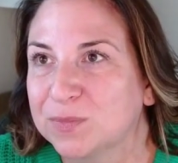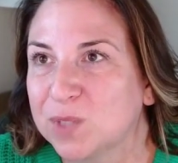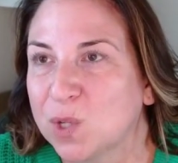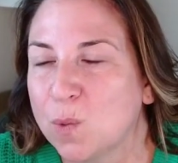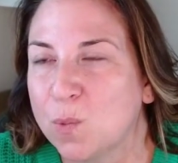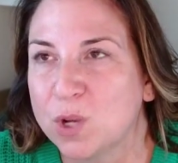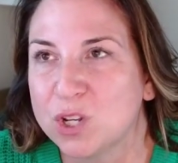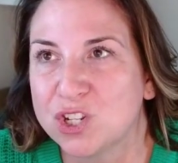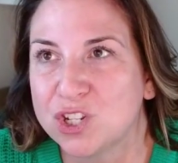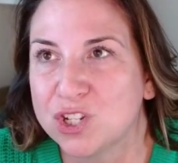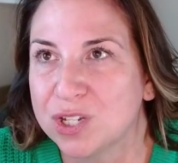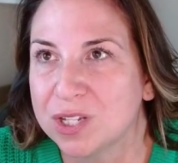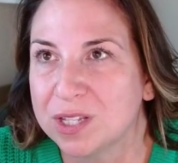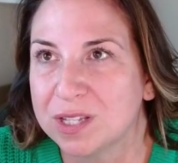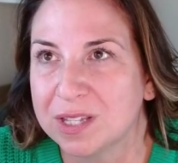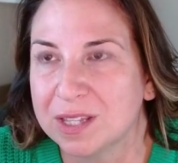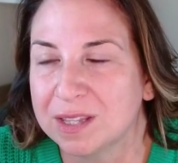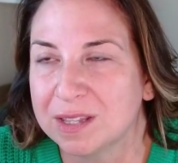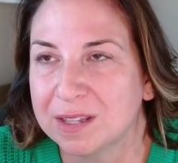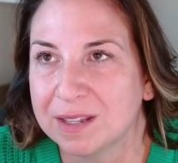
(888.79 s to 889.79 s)
which
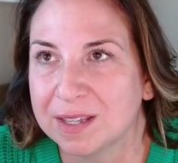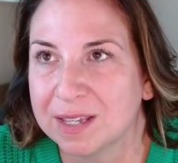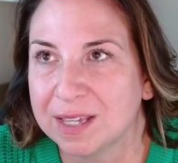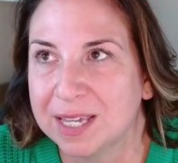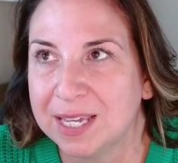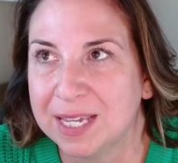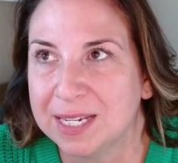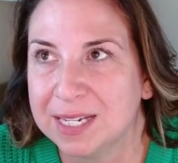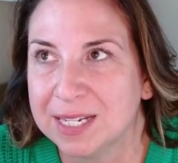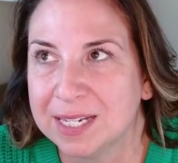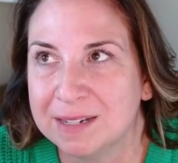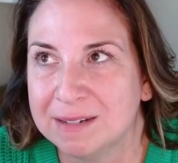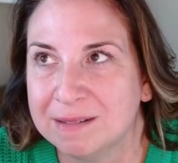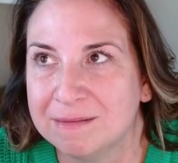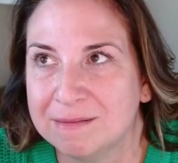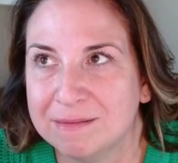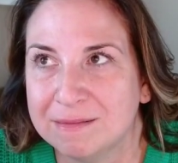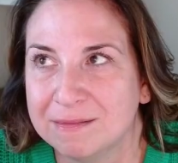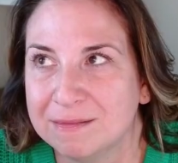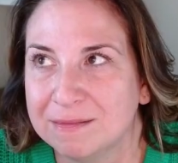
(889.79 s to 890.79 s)
he
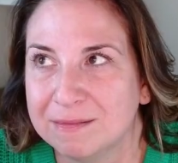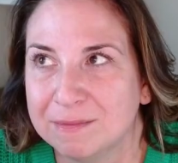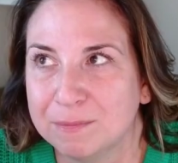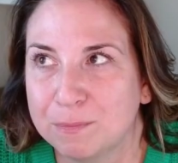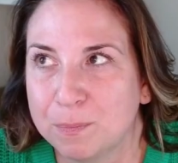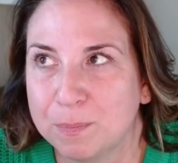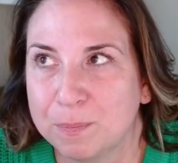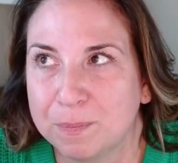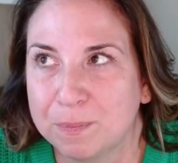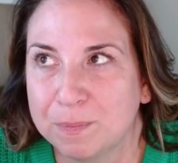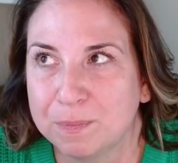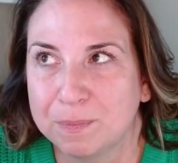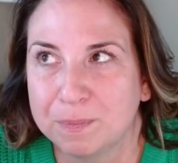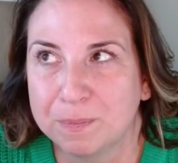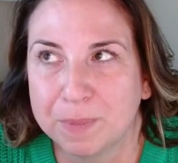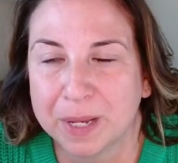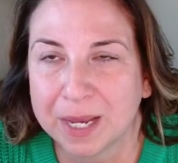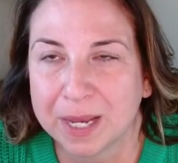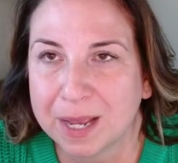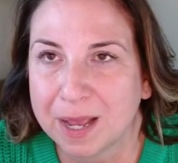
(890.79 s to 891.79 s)
didn't
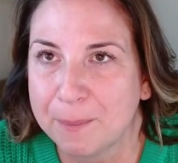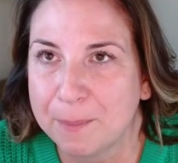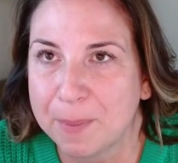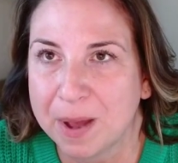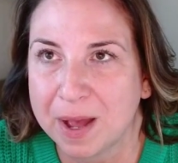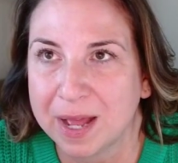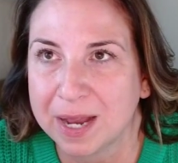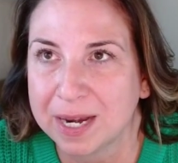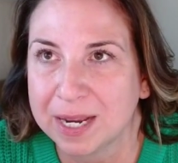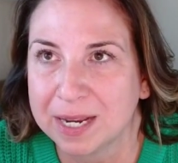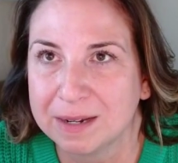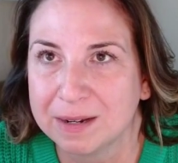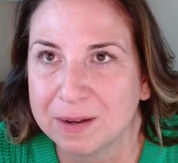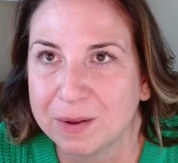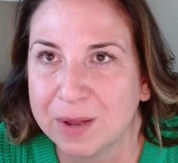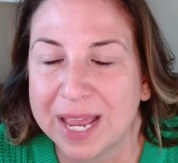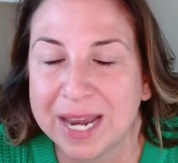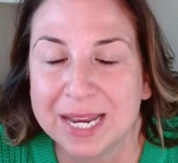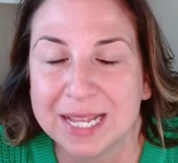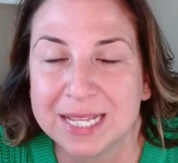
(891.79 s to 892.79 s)
pick up on, and
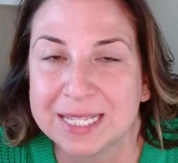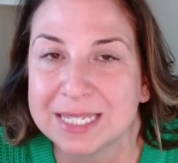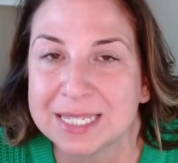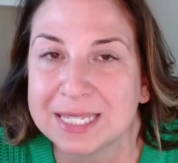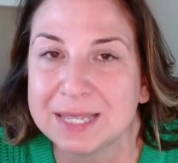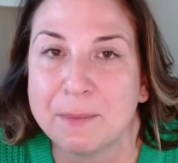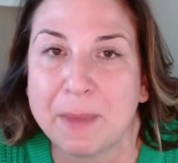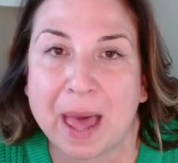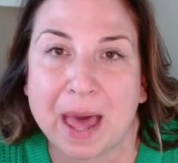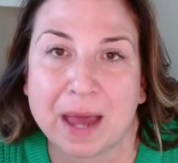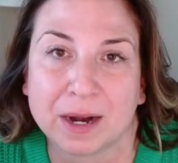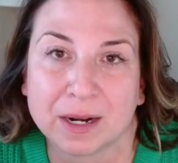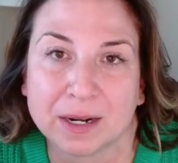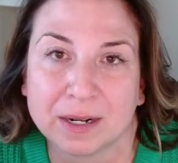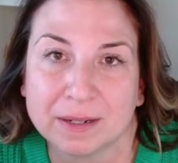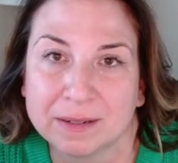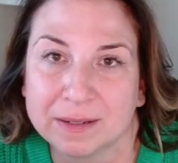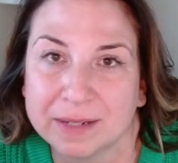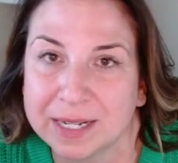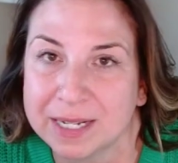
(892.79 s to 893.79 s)
it doesn't matter.
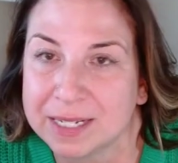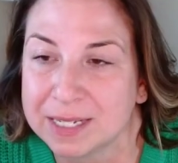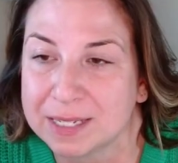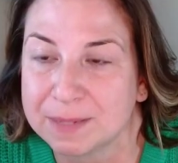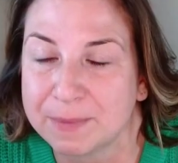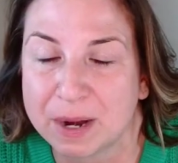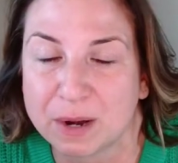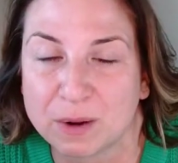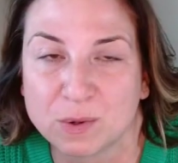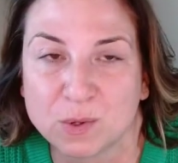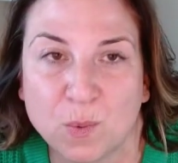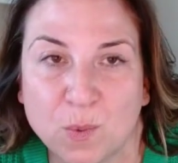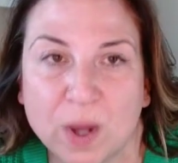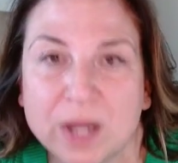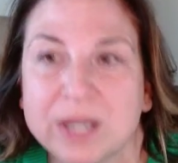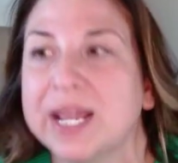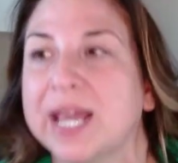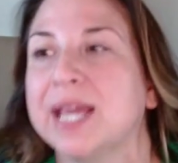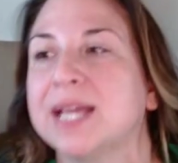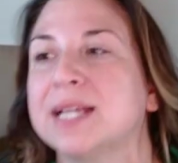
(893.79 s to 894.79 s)
It doesn't matter. It was
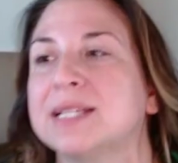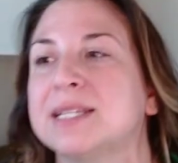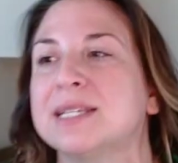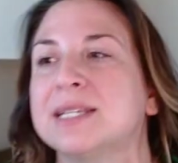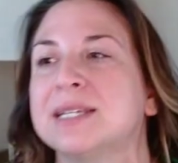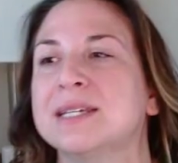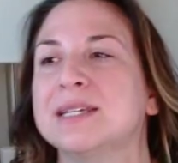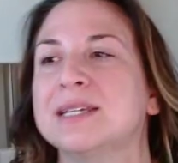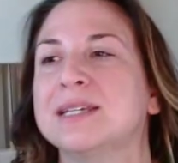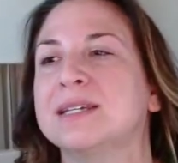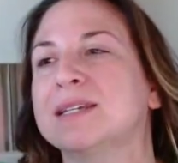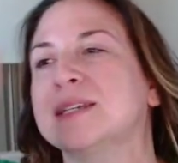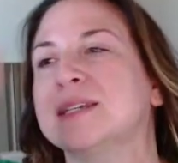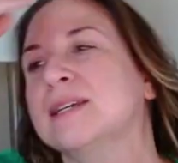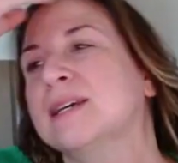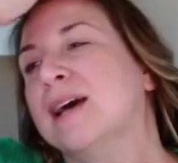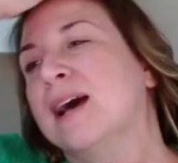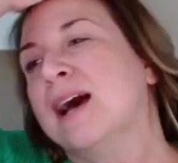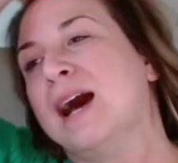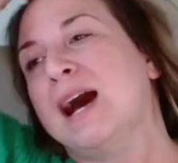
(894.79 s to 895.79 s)
one date.
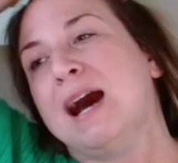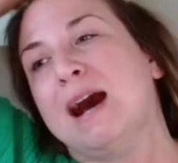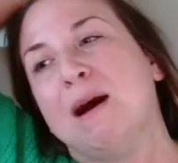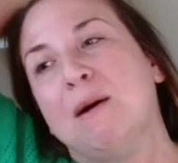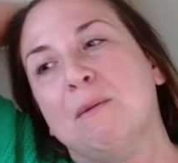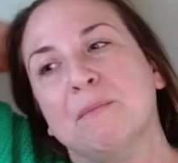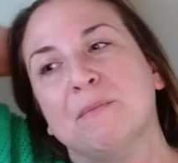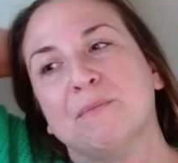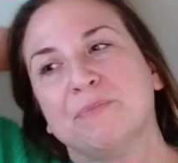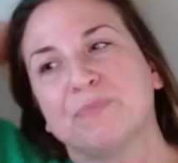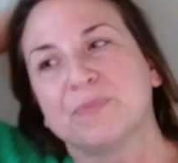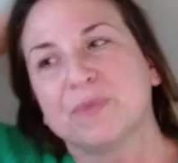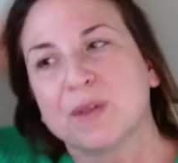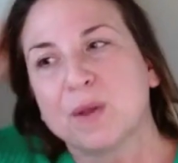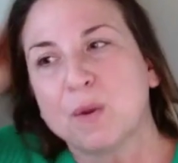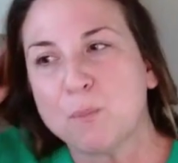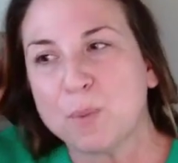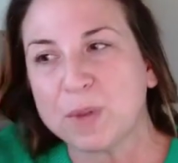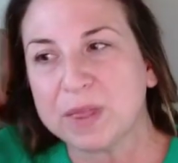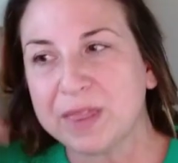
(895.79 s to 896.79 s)

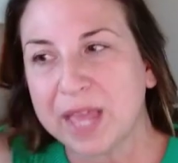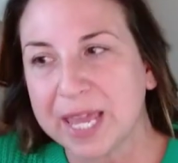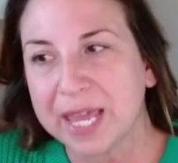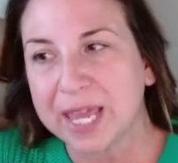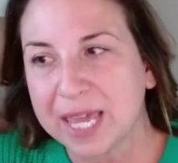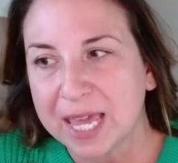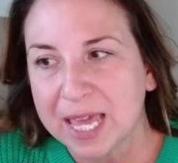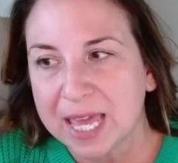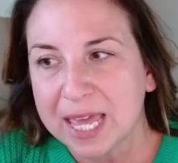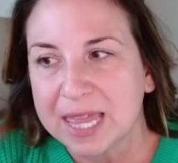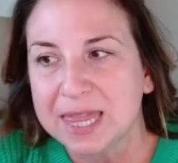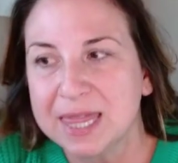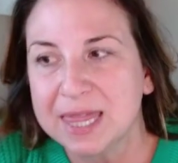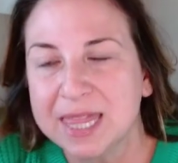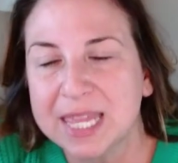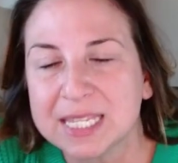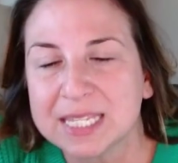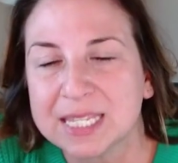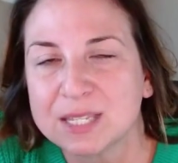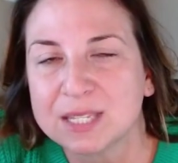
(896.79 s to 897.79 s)
But like
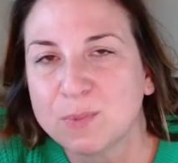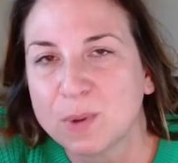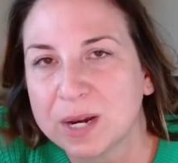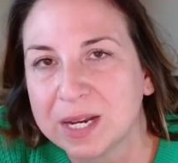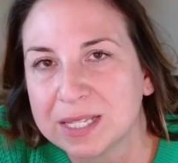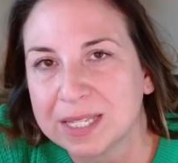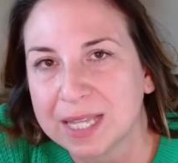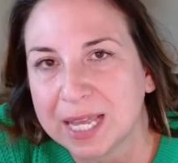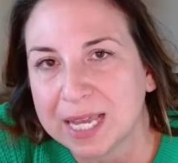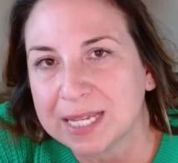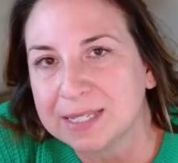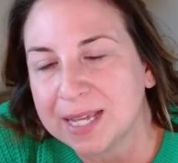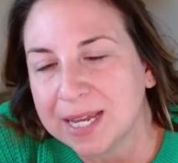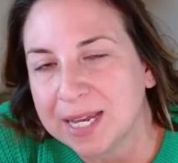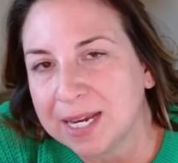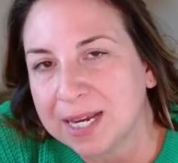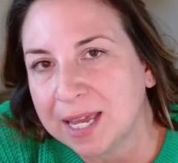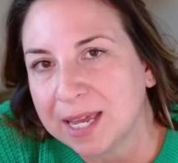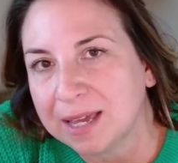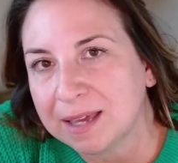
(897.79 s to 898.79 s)
this is what it's like
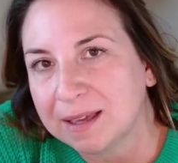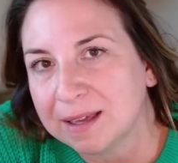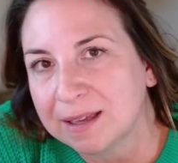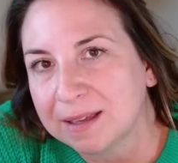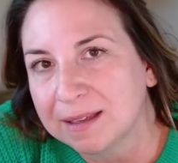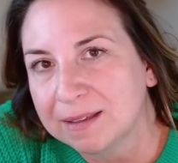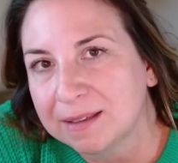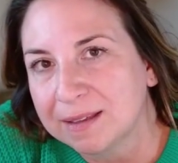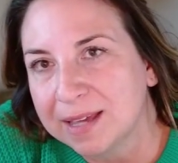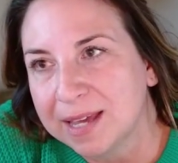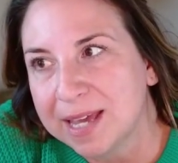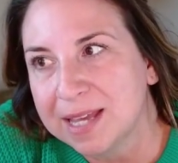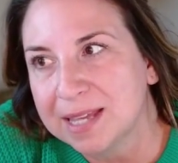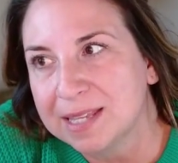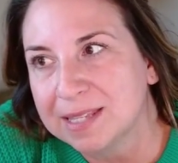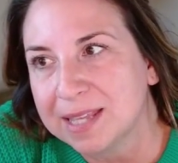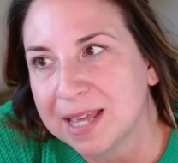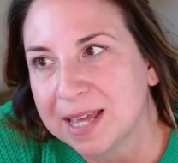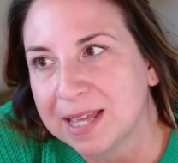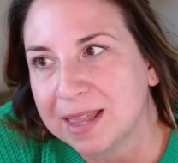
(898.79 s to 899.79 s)
dating
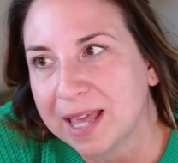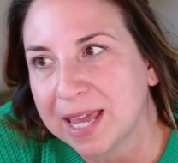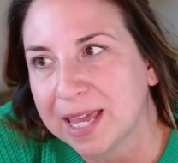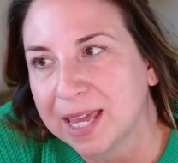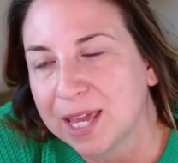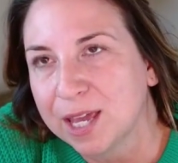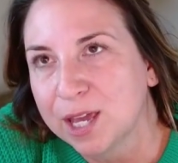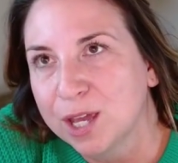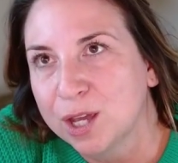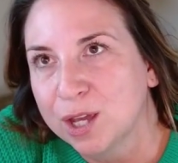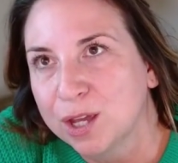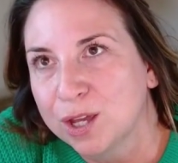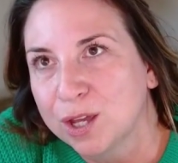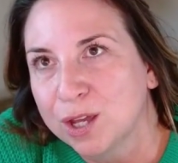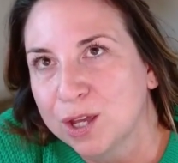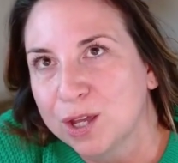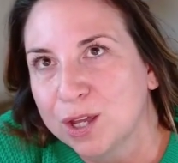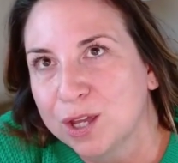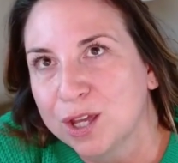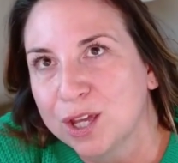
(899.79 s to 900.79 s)
is that like
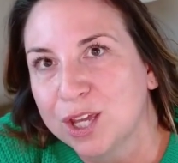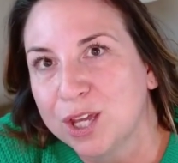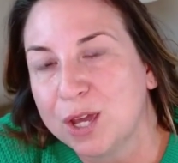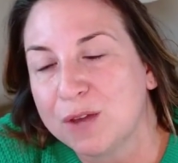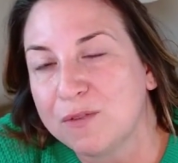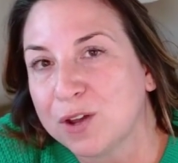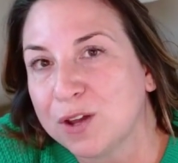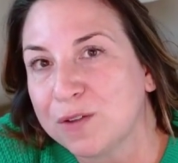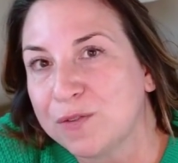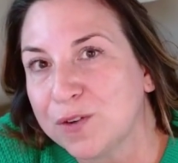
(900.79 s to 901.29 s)
you have a good